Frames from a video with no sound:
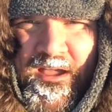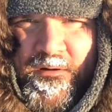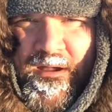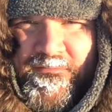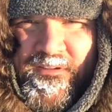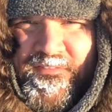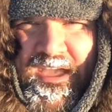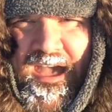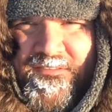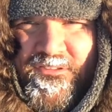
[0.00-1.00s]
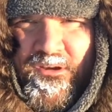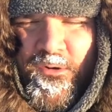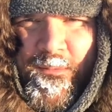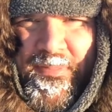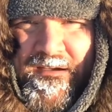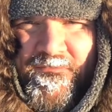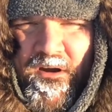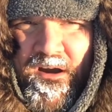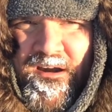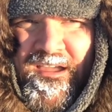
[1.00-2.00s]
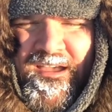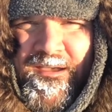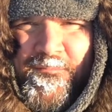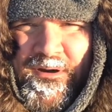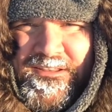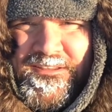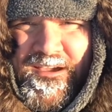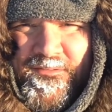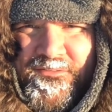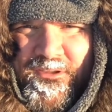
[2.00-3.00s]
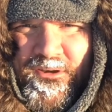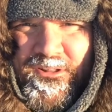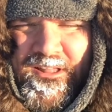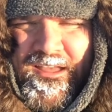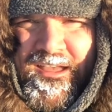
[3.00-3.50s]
I don't have enough gas to go up that far, but still,